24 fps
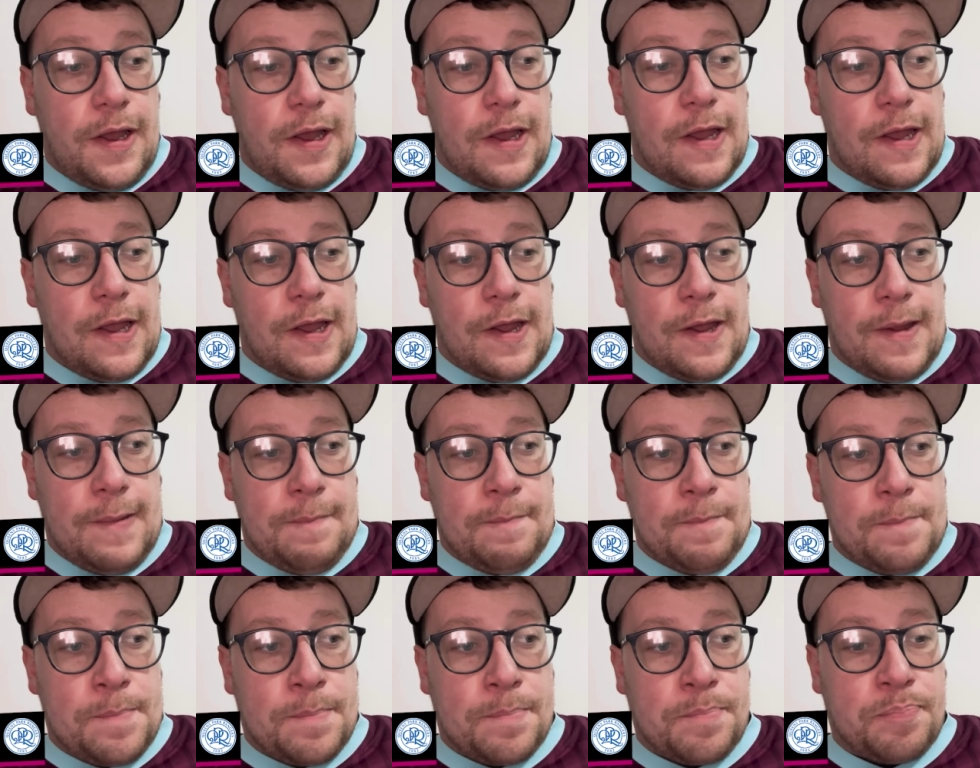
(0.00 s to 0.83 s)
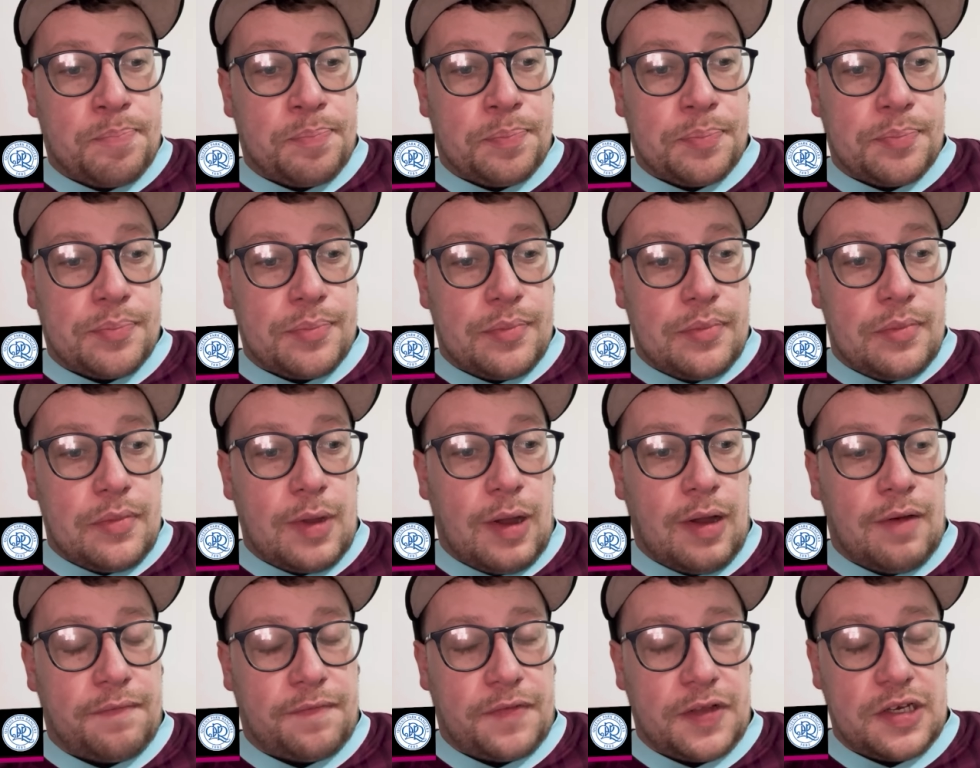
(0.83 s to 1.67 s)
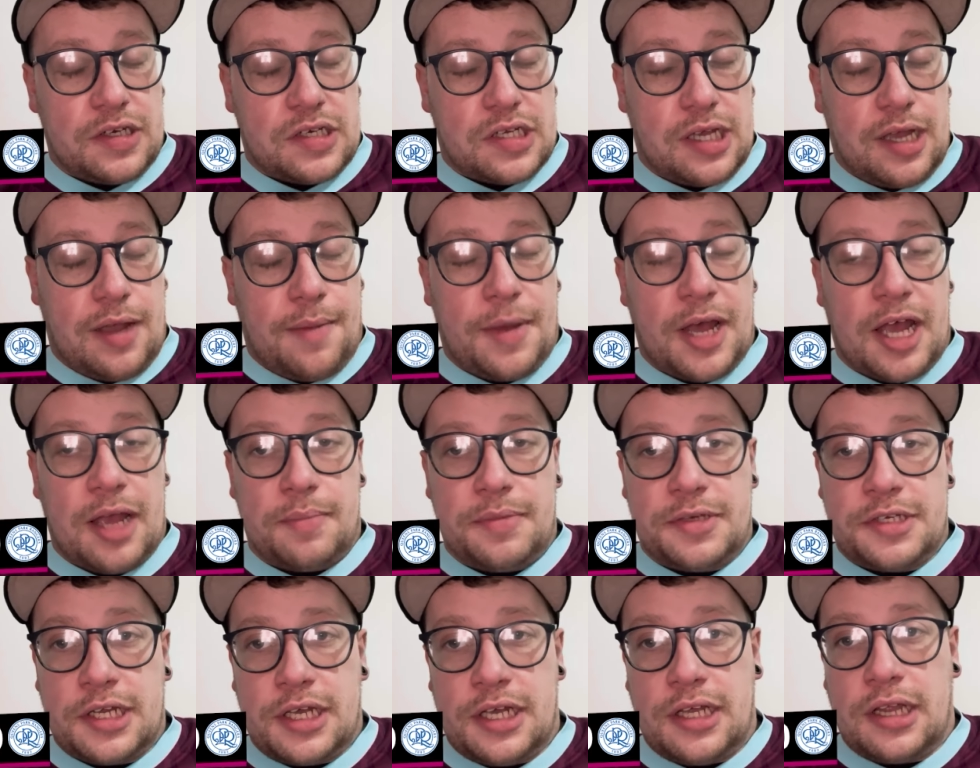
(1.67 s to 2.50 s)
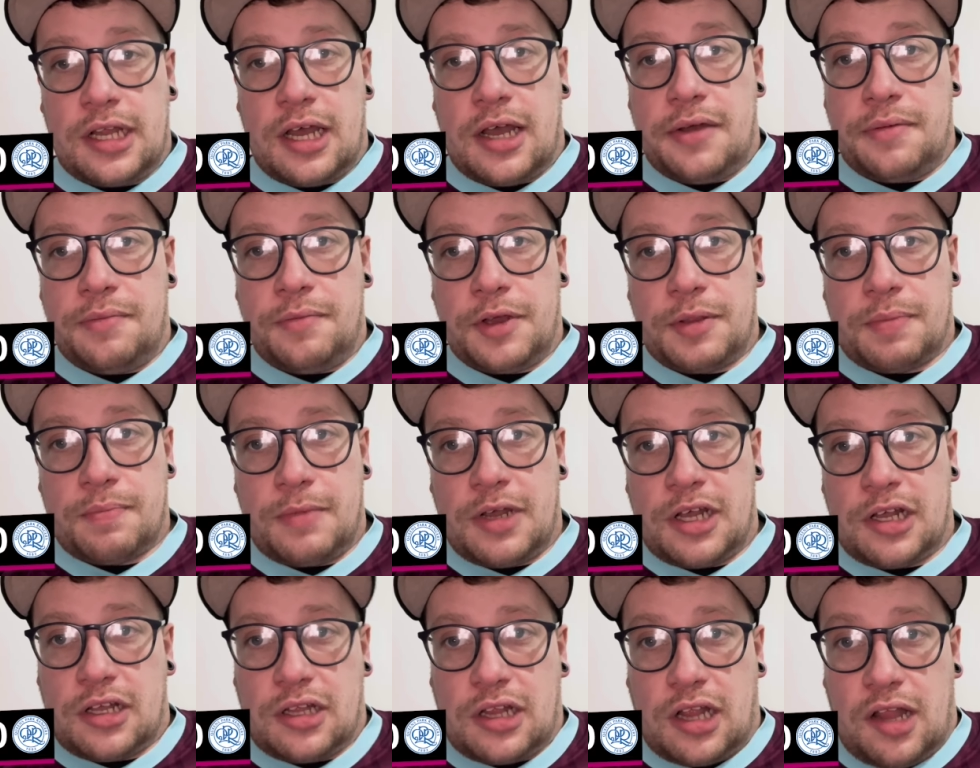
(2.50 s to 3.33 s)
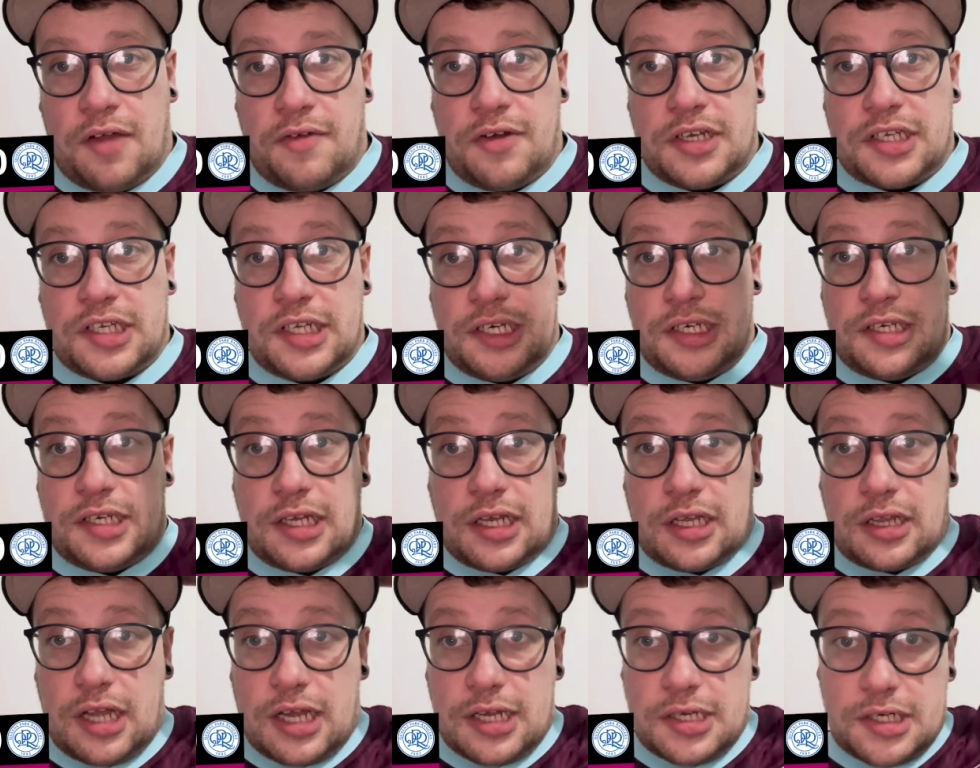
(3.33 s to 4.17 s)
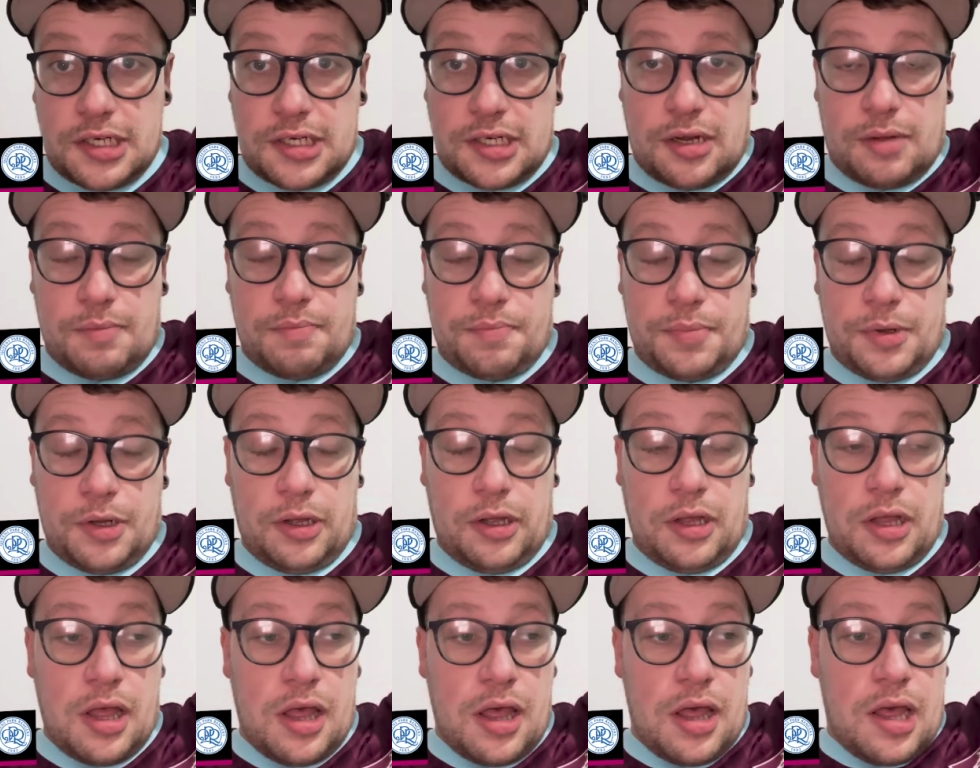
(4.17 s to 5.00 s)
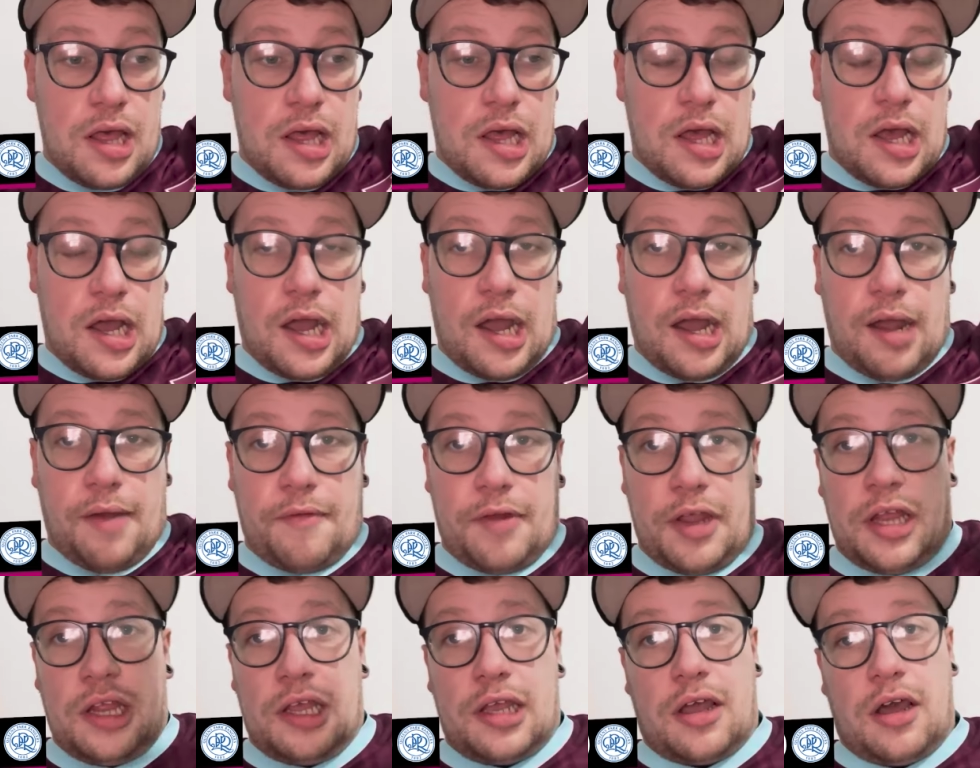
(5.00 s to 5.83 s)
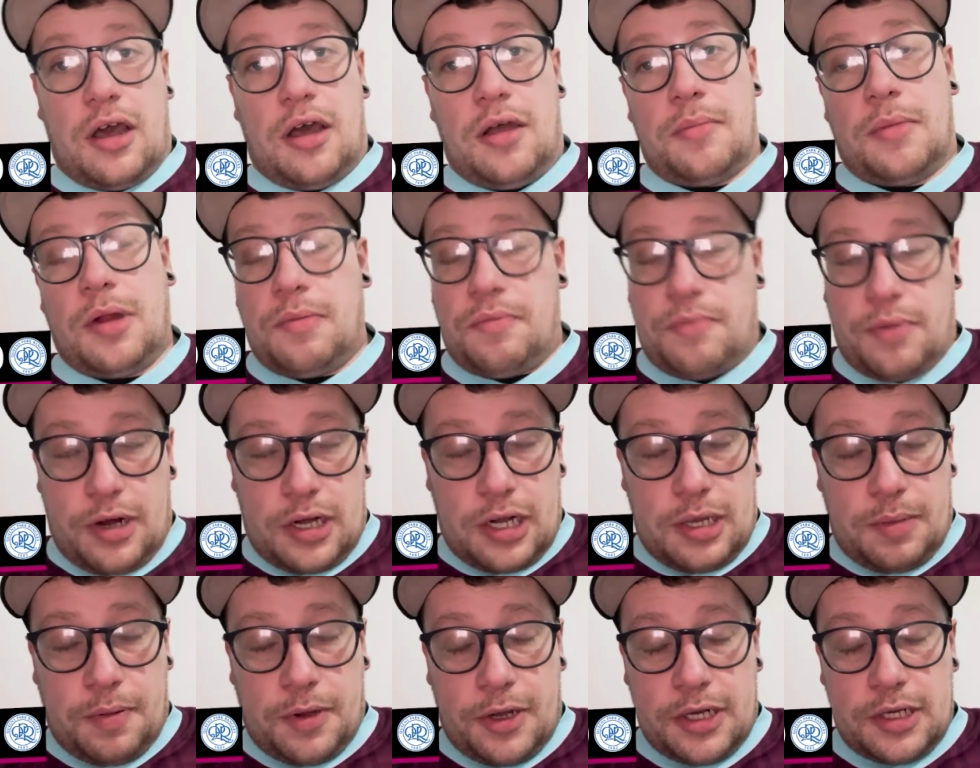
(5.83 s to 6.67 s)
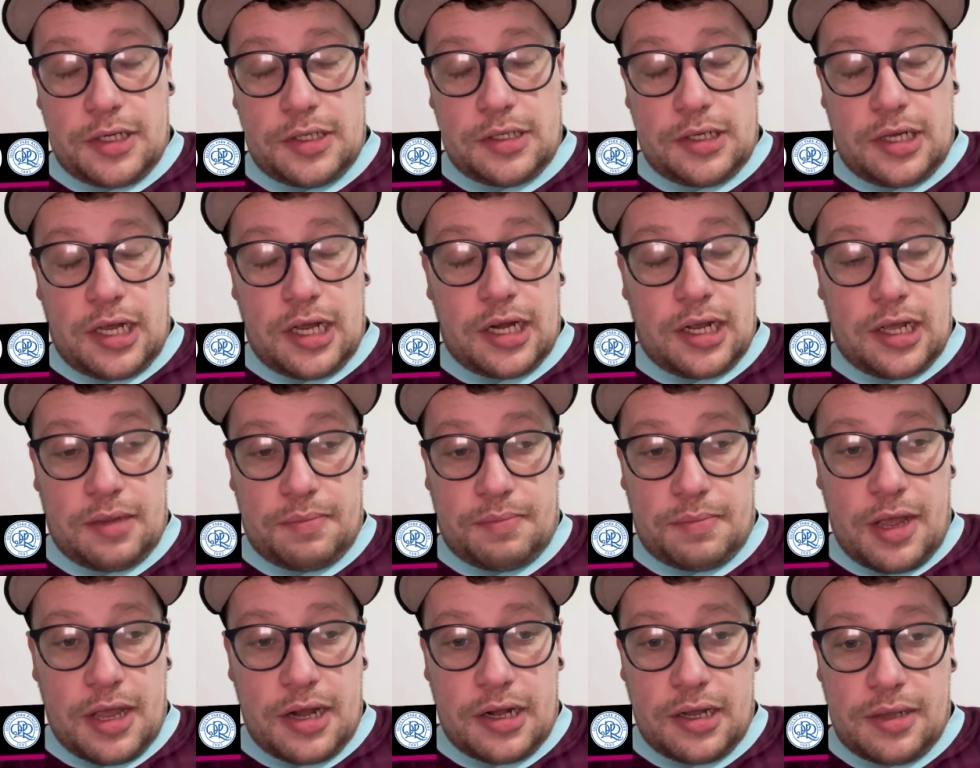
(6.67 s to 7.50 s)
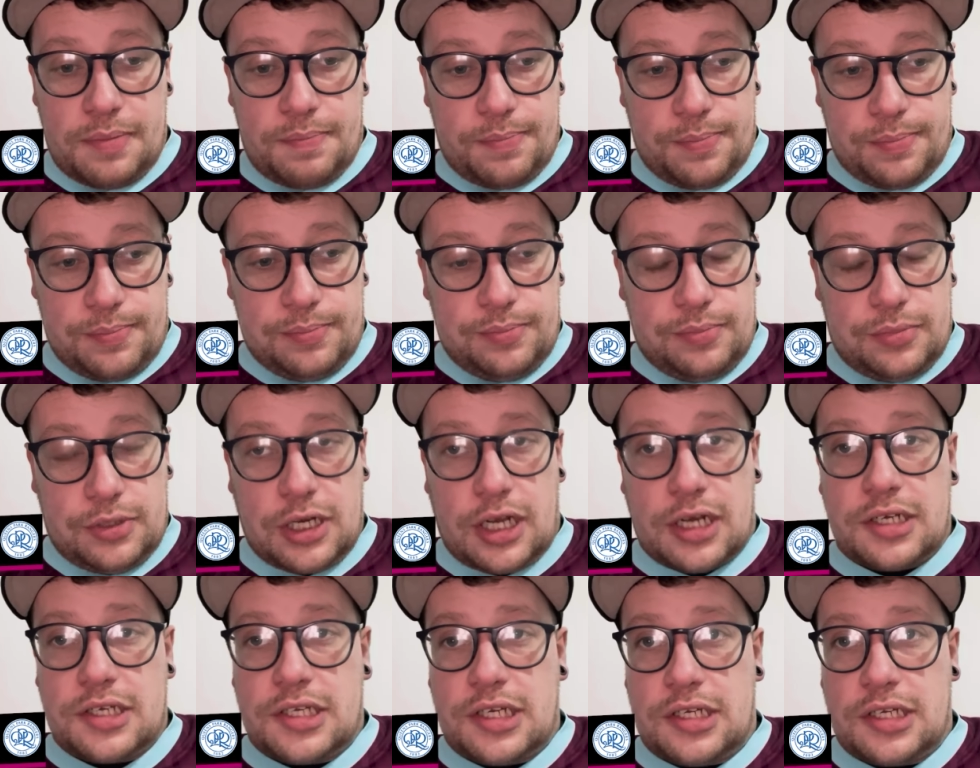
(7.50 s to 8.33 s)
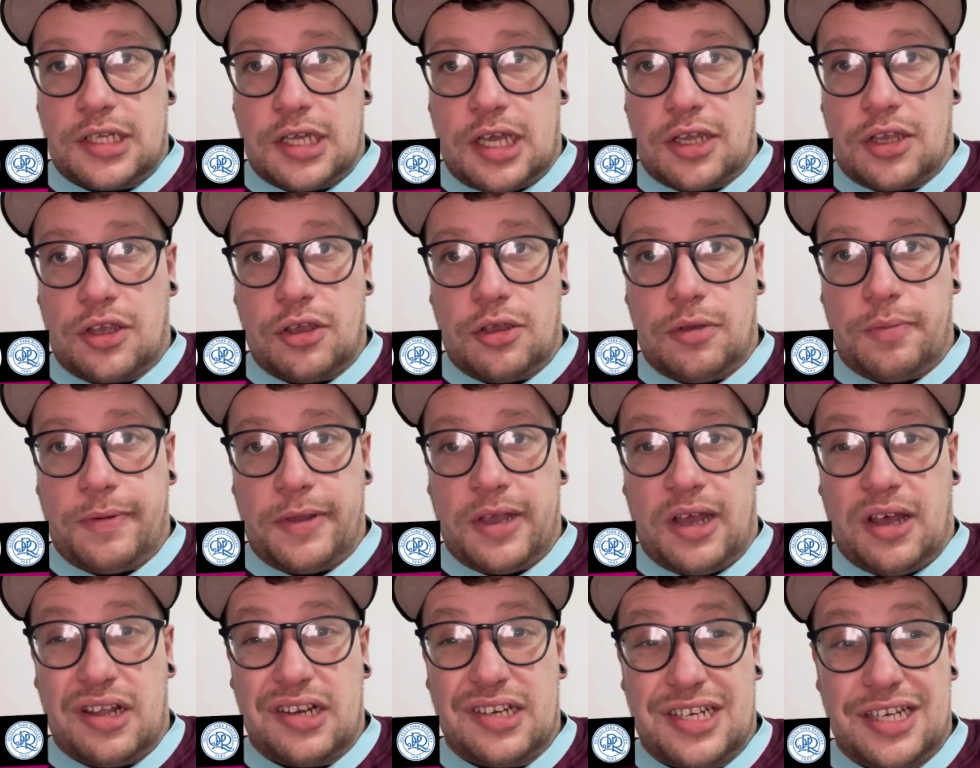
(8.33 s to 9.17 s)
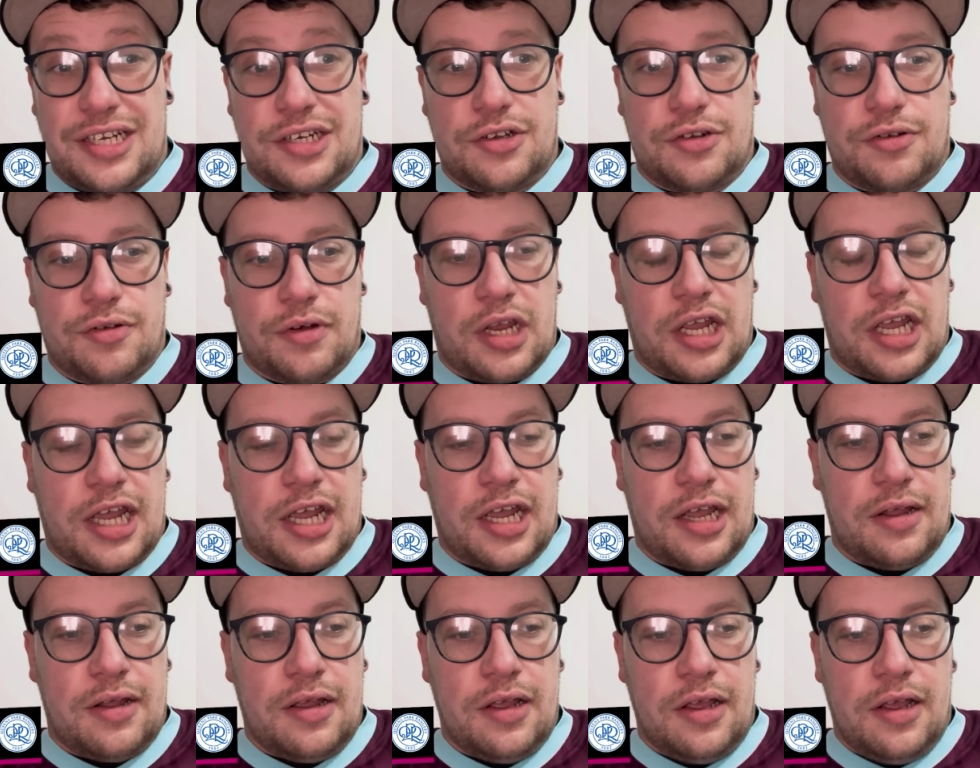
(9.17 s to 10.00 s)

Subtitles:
Obviously, I might be saying that with my claret-tinted glasses on, but I really can't remember any chances that QPR did create